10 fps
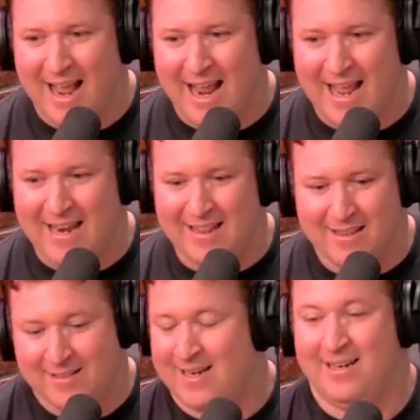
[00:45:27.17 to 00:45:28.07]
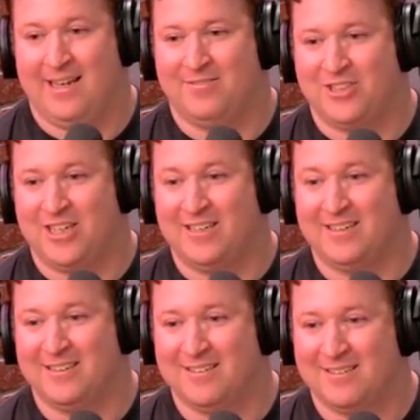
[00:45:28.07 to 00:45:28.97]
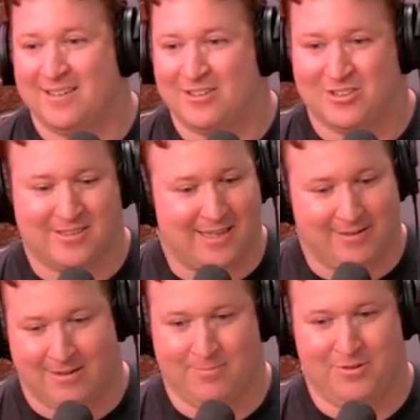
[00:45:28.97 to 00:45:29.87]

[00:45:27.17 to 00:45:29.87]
and they didn't give a shit. They're just like,